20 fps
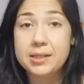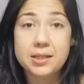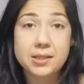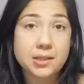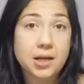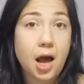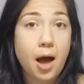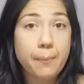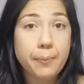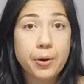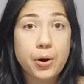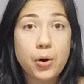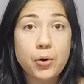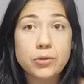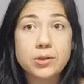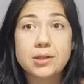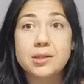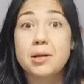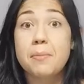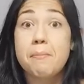and top
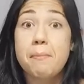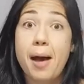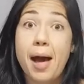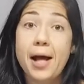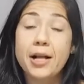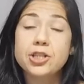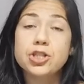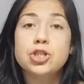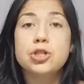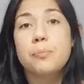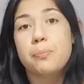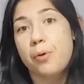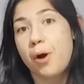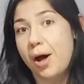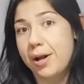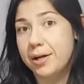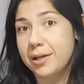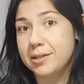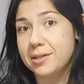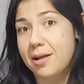coats to match the
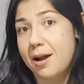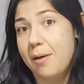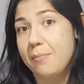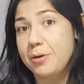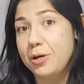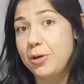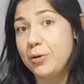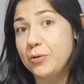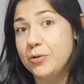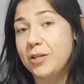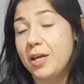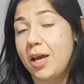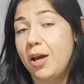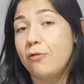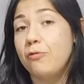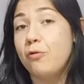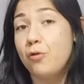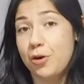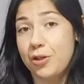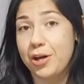products that I'm using
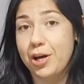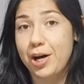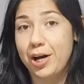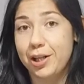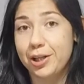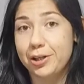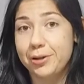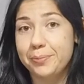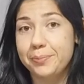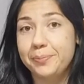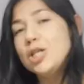for the color.